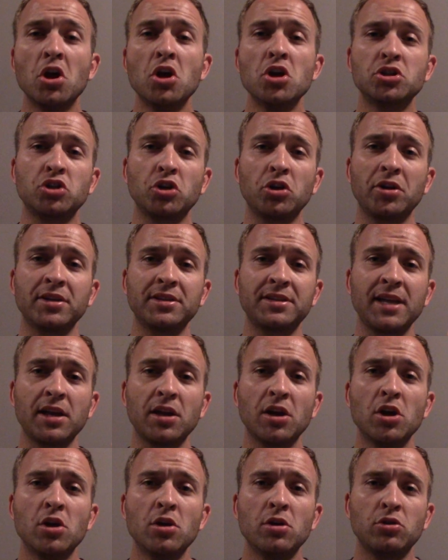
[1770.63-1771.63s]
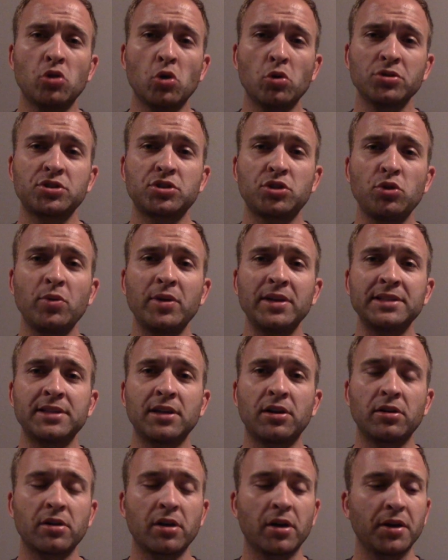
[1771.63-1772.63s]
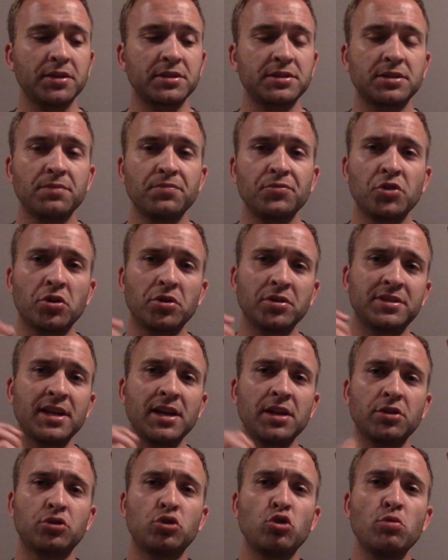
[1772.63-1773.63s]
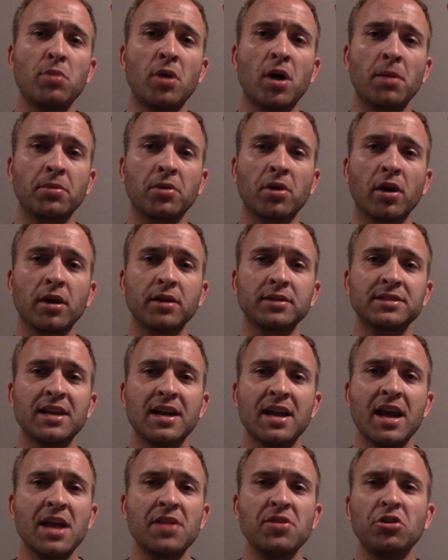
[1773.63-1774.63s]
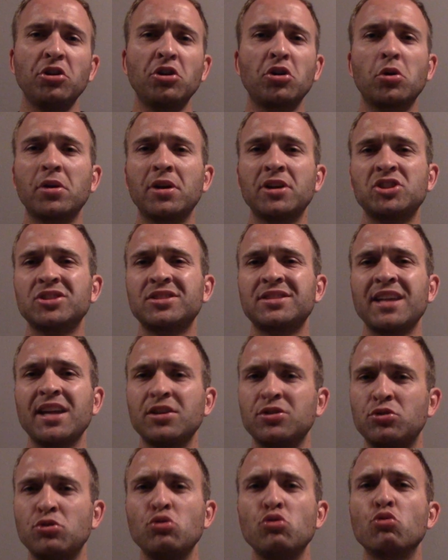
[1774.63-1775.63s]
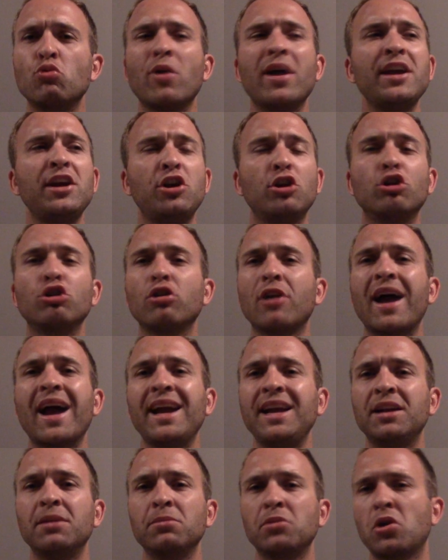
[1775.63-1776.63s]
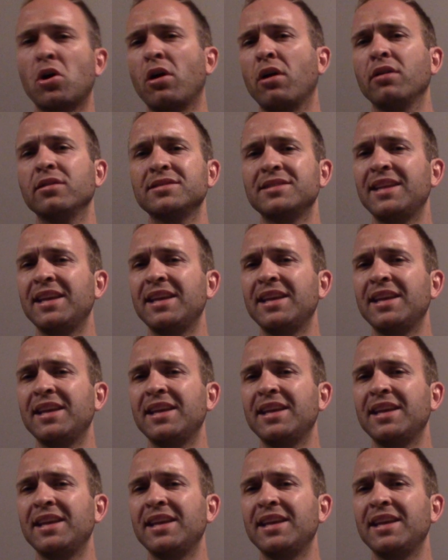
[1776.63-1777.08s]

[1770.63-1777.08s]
So you're going to take those 2 intel cards, you're going to take 2 bomb cards, and then you're going to just take 2 regular item cards.